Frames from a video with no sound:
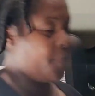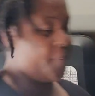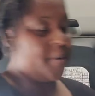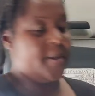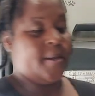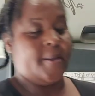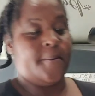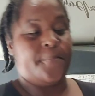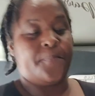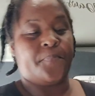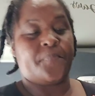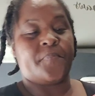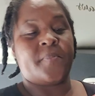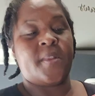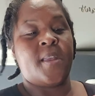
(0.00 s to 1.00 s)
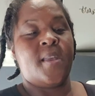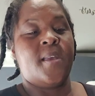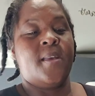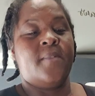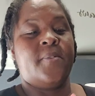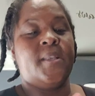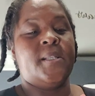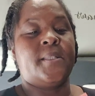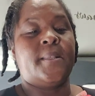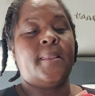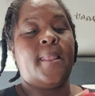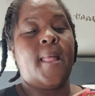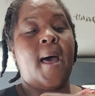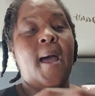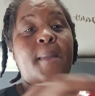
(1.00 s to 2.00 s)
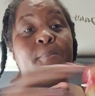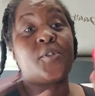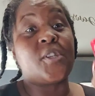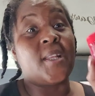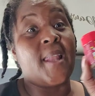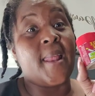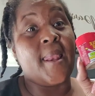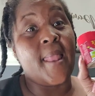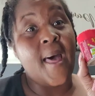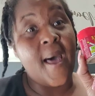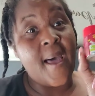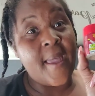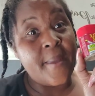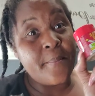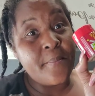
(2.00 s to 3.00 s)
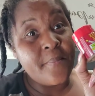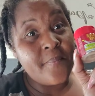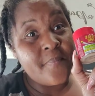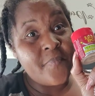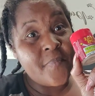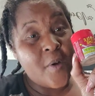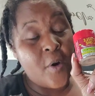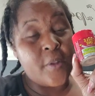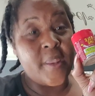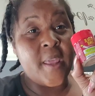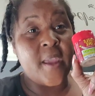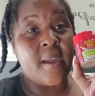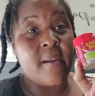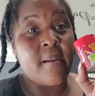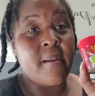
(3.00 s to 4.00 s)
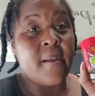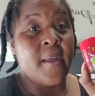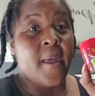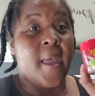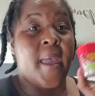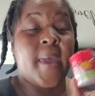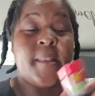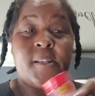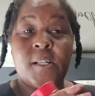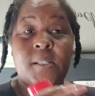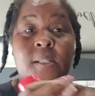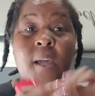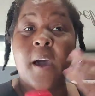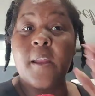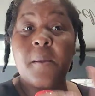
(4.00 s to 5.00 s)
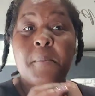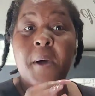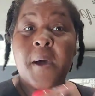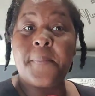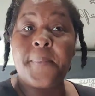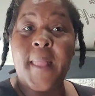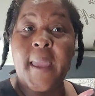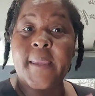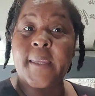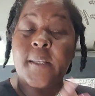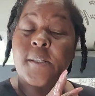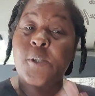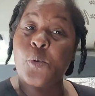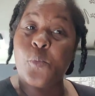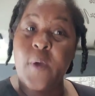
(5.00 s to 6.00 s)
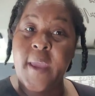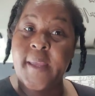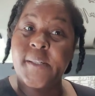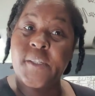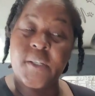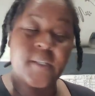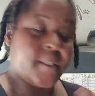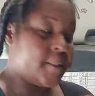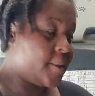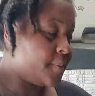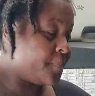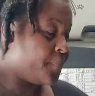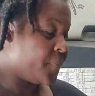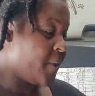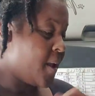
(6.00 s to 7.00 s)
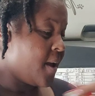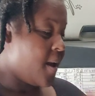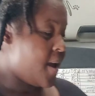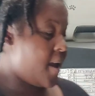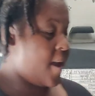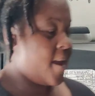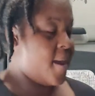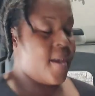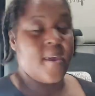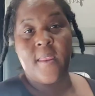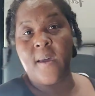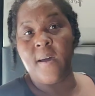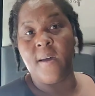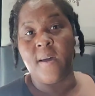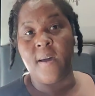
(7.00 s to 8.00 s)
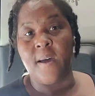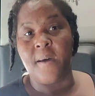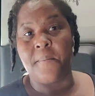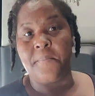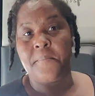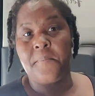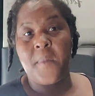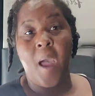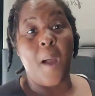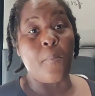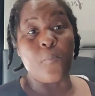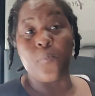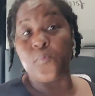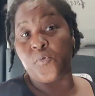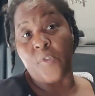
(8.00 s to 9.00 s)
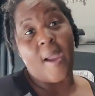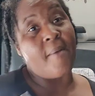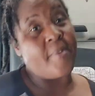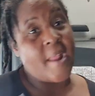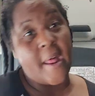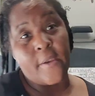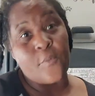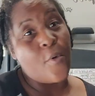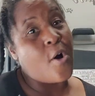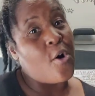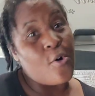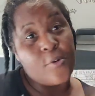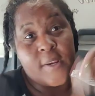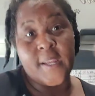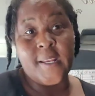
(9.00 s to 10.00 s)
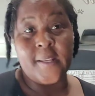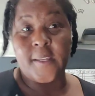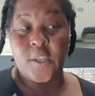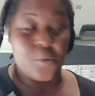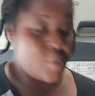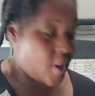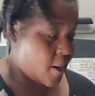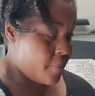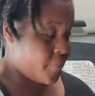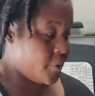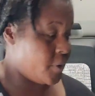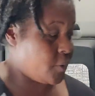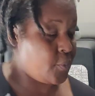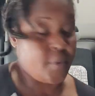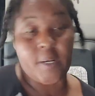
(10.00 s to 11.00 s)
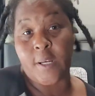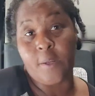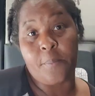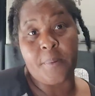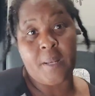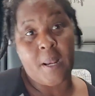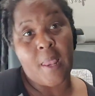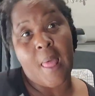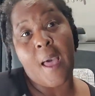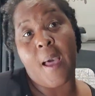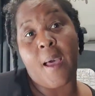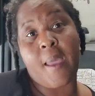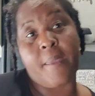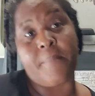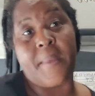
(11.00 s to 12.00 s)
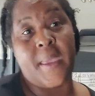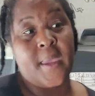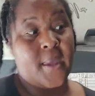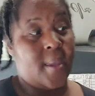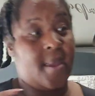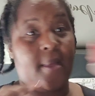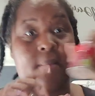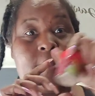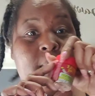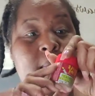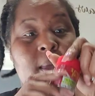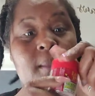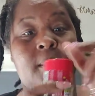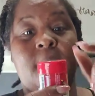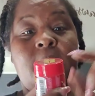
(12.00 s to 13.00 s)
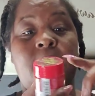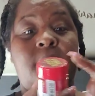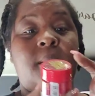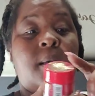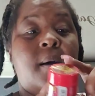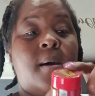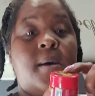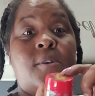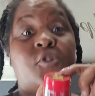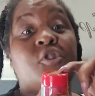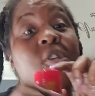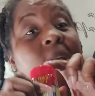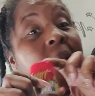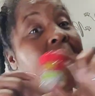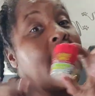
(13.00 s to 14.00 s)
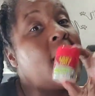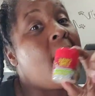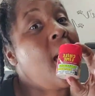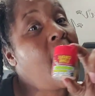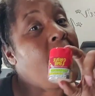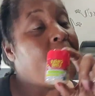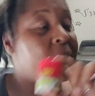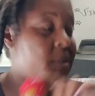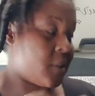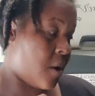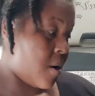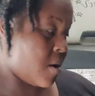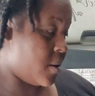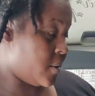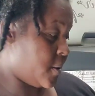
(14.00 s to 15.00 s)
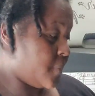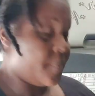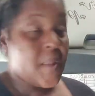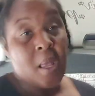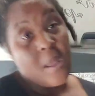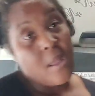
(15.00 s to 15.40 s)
to put this lime, chili lime on there and just cut them up like into wedges. And um, I'm driving down the road eating cucumbers with a little bit of lime and this uh, chili lime sauce